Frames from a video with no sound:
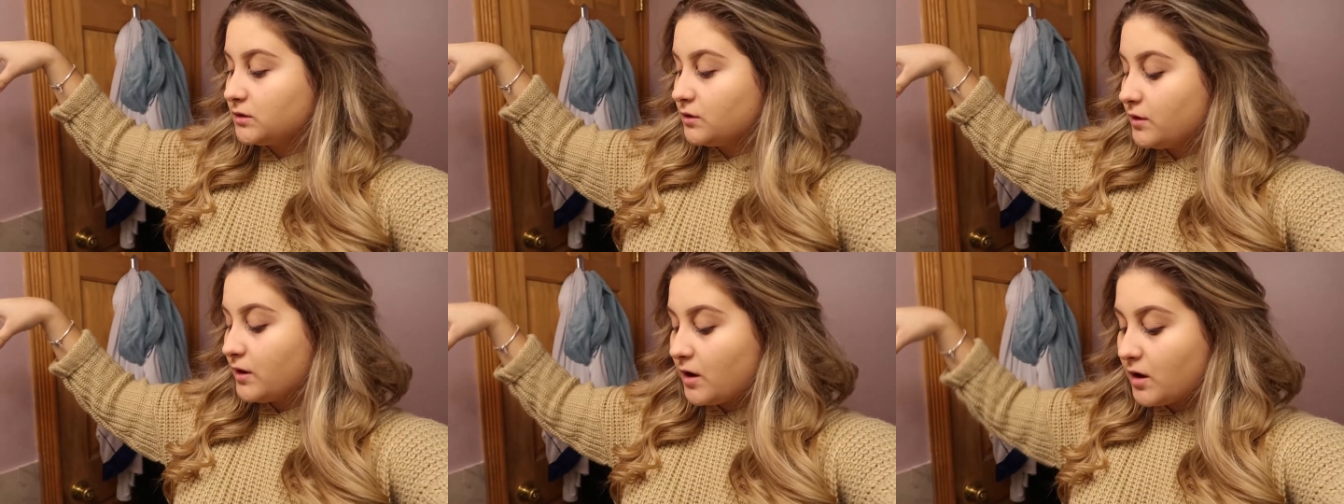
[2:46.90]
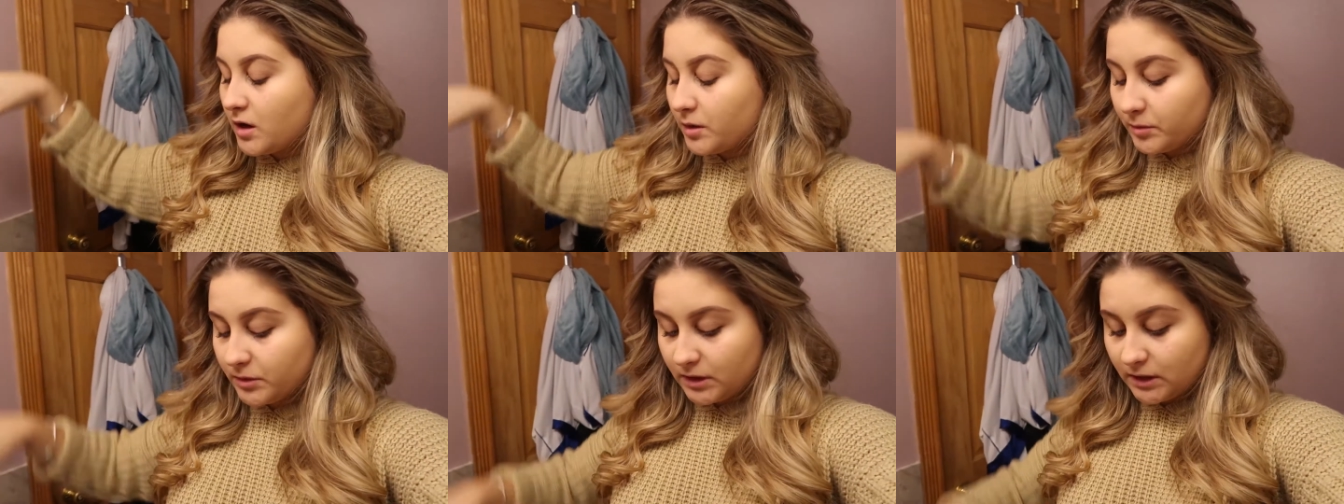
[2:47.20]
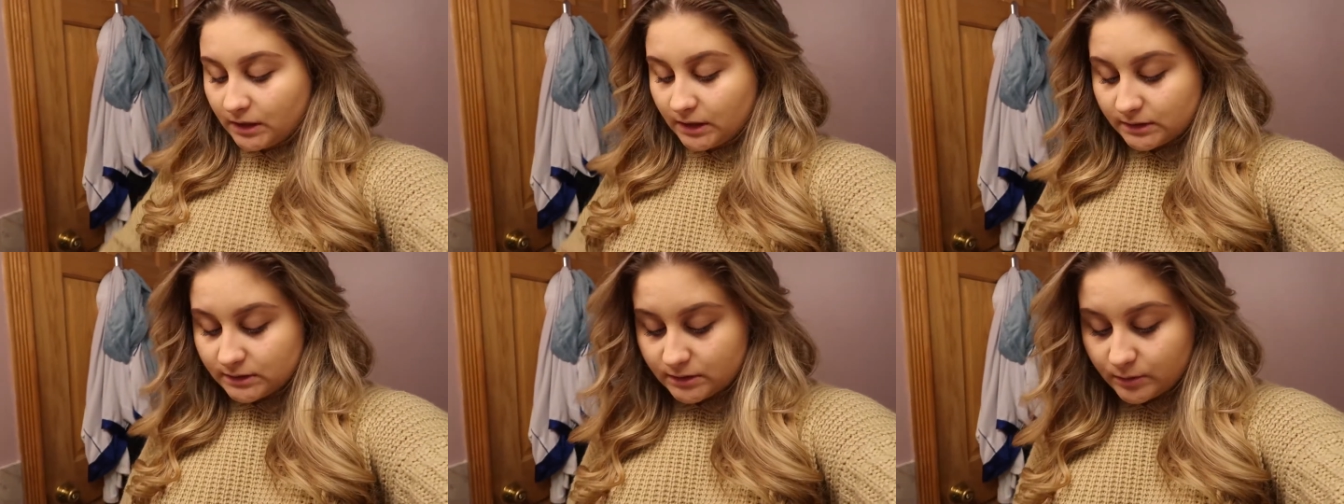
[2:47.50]
so now I'm gonna
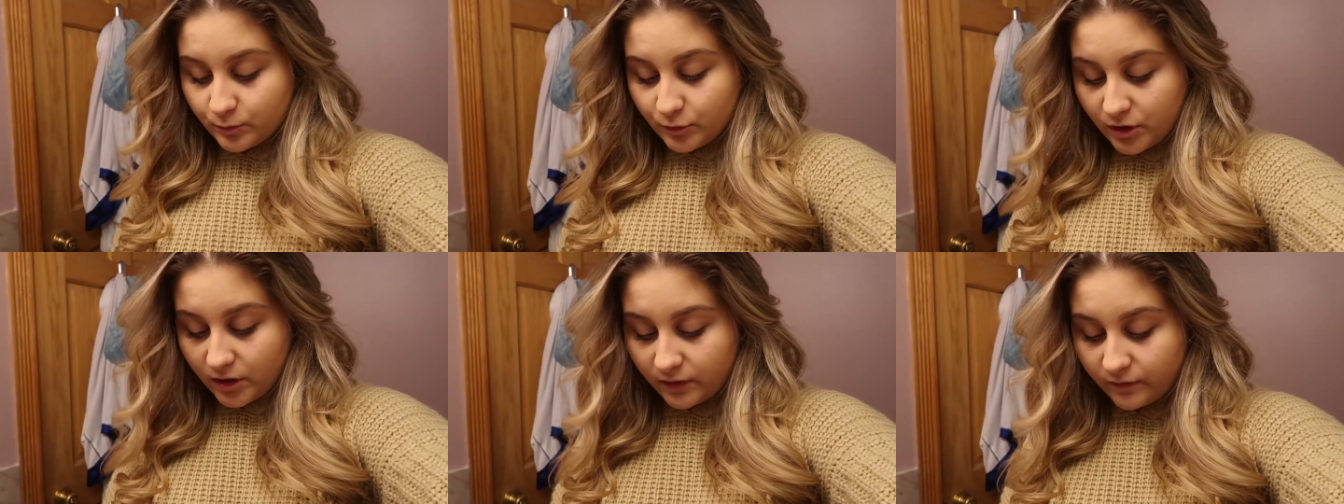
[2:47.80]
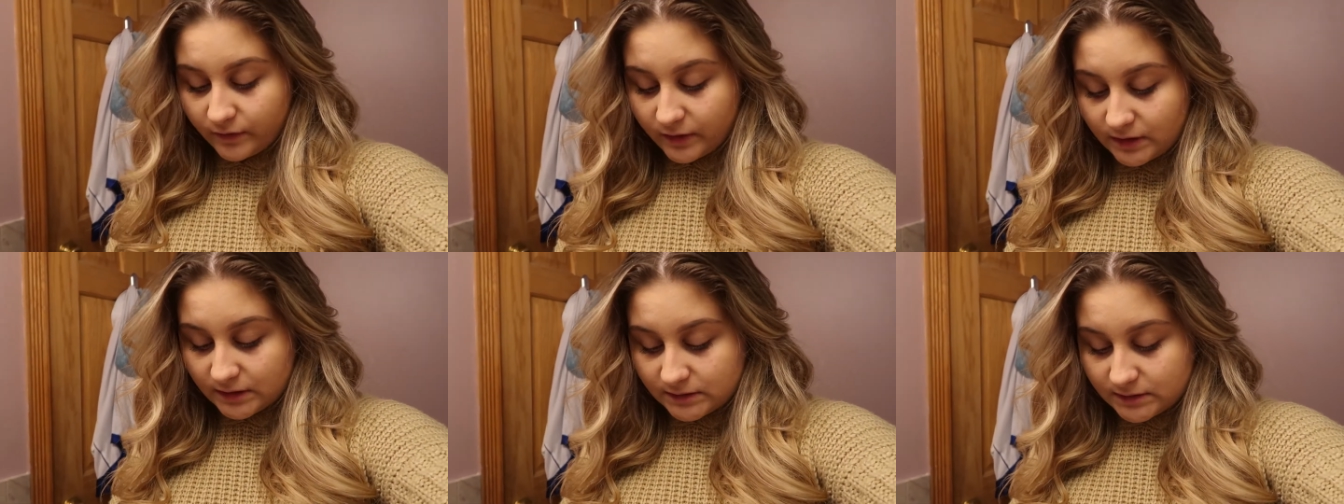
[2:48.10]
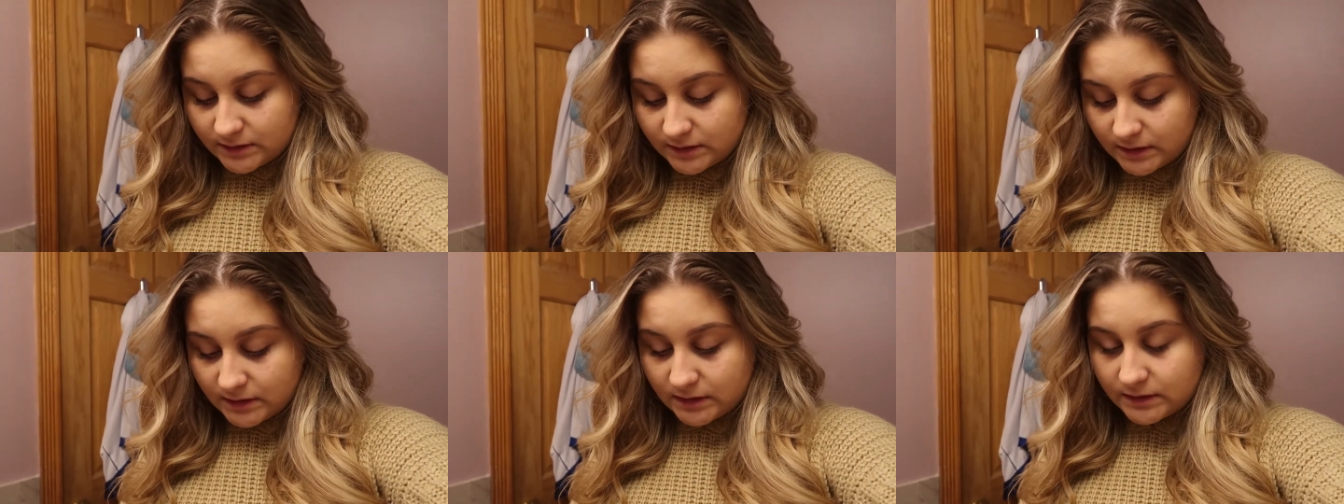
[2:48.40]
get some
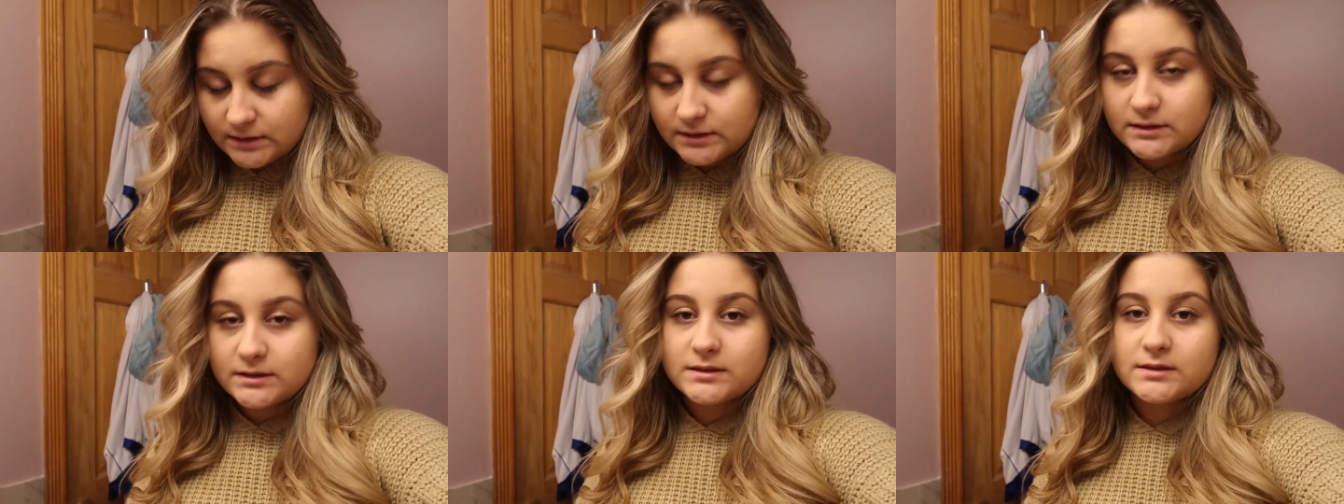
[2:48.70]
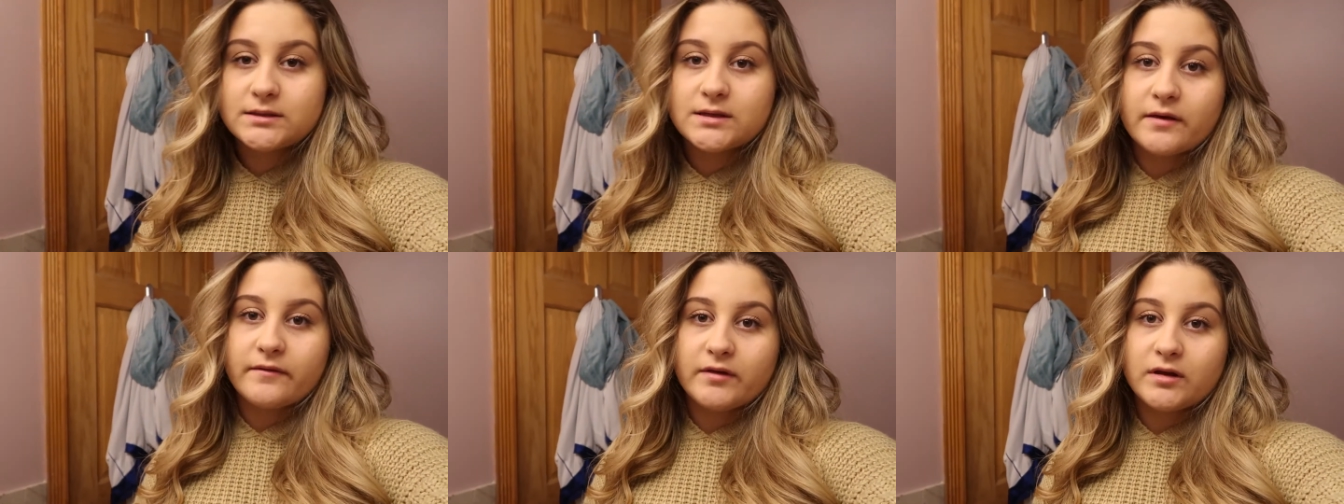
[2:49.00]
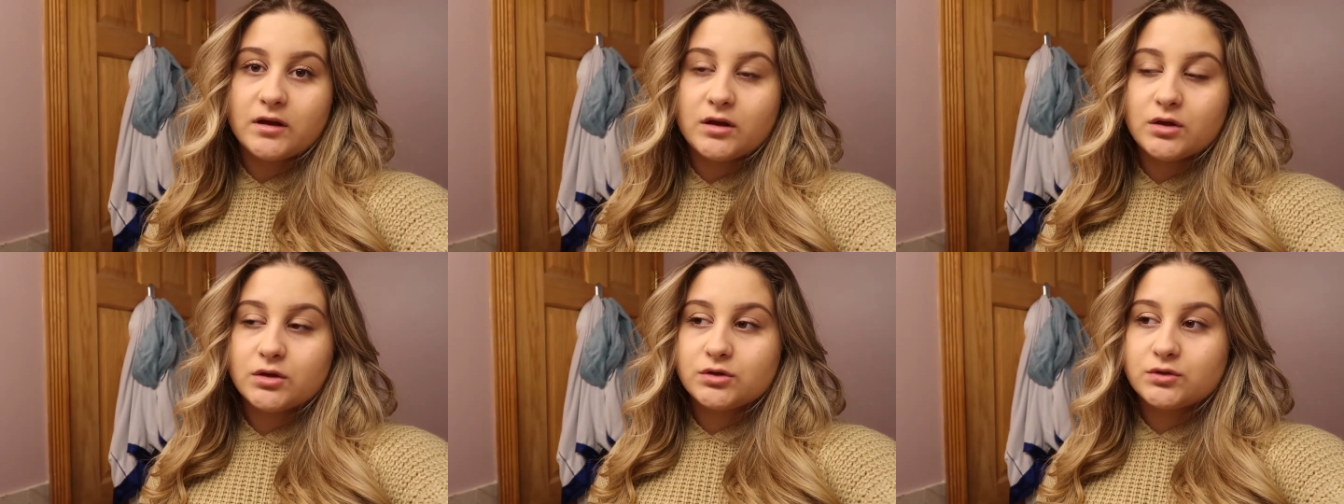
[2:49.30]
breakfast. It is
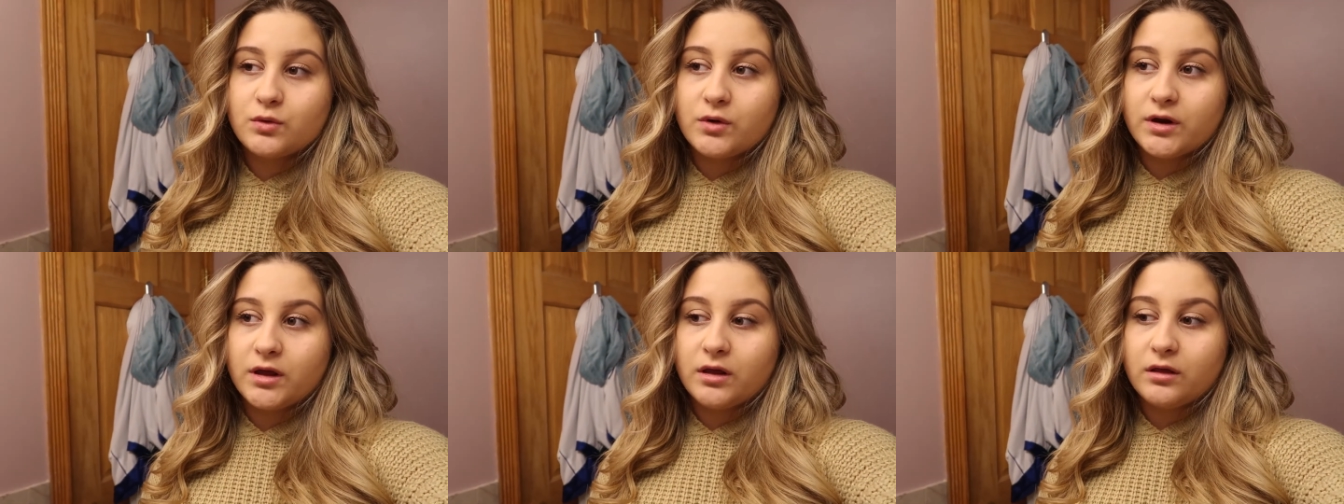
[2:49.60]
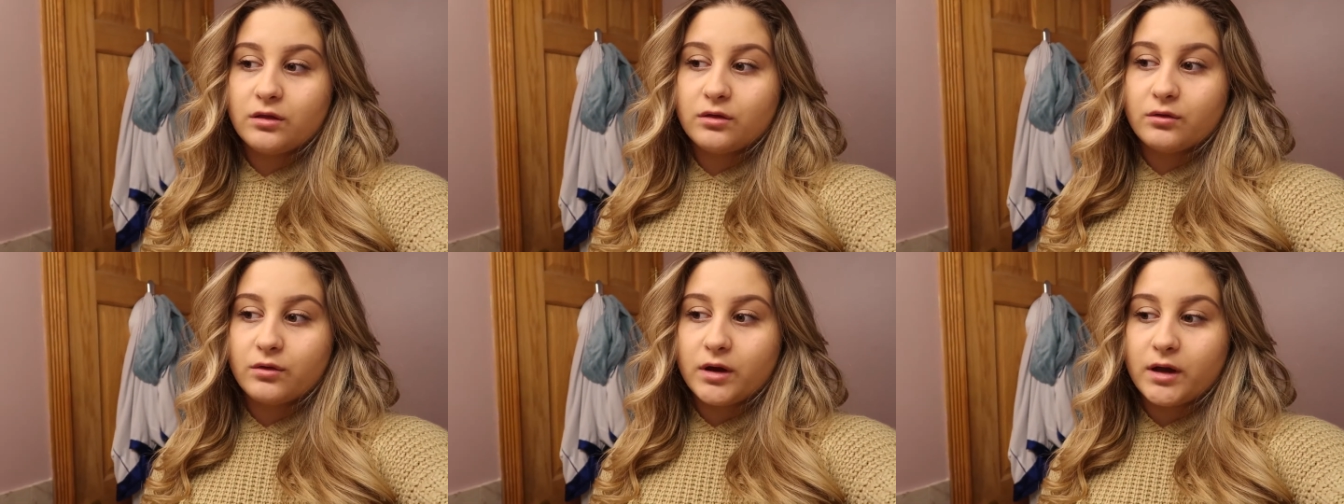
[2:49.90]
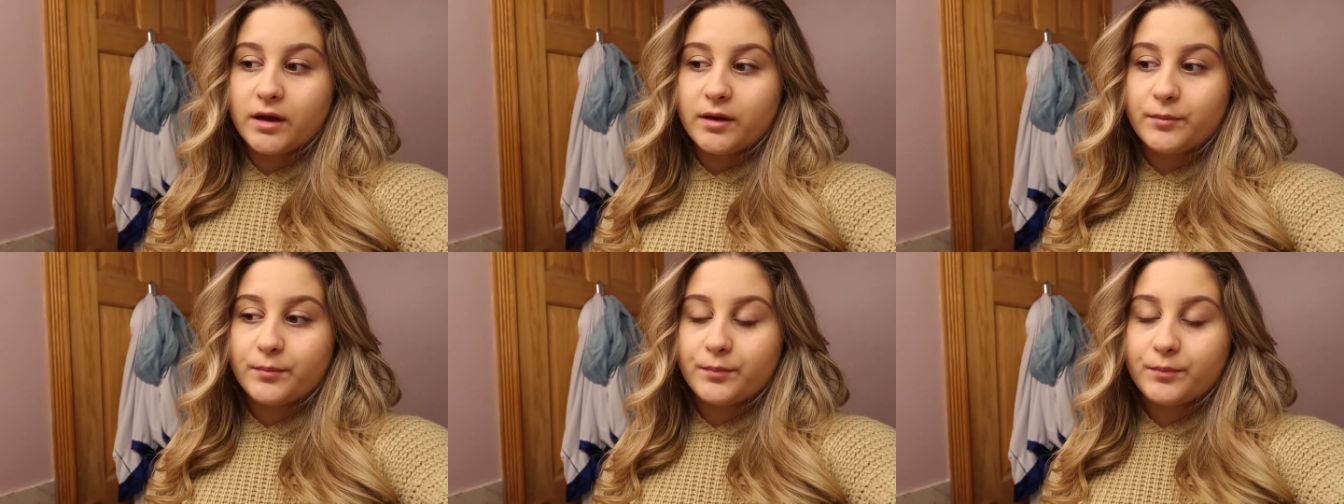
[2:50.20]

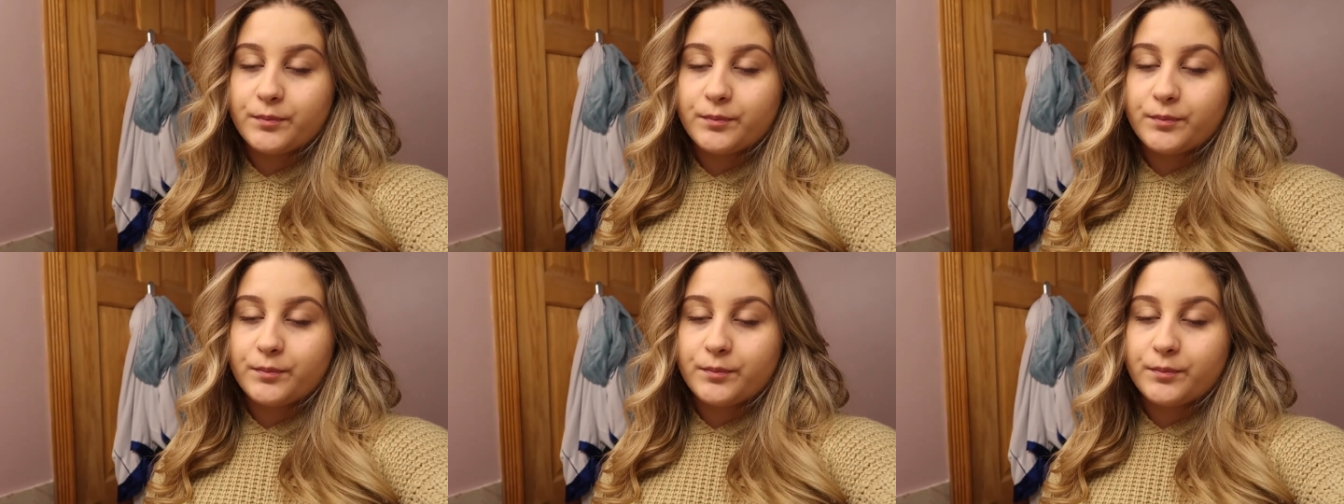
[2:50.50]
7:23.